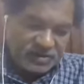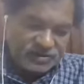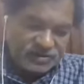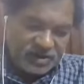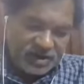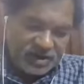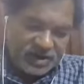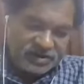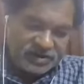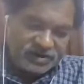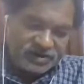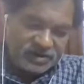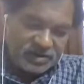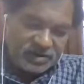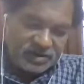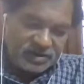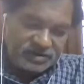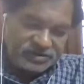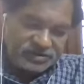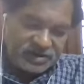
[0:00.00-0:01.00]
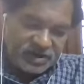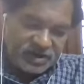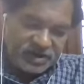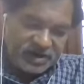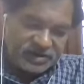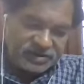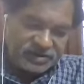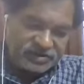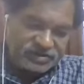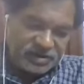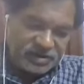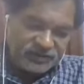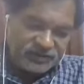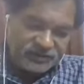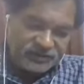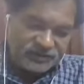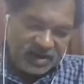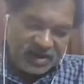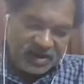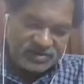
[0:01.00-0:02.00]
The, rate, uh, the rates of
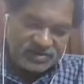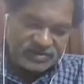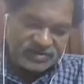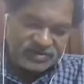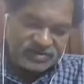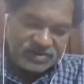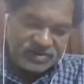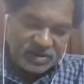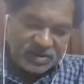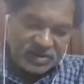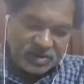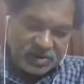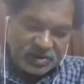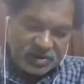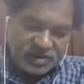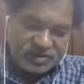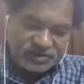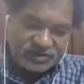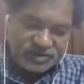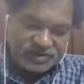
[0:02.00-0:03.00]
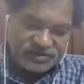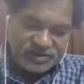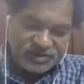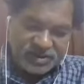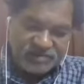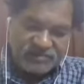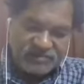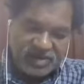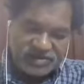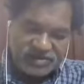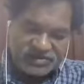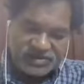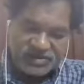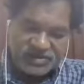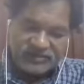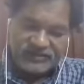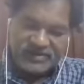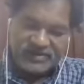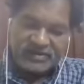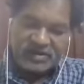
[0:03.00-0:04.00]
tax are the same as
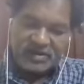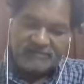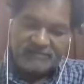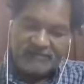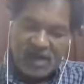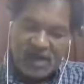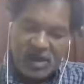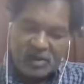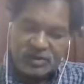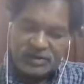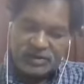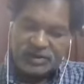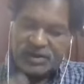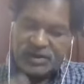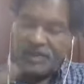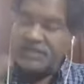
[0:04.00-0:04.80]
given above in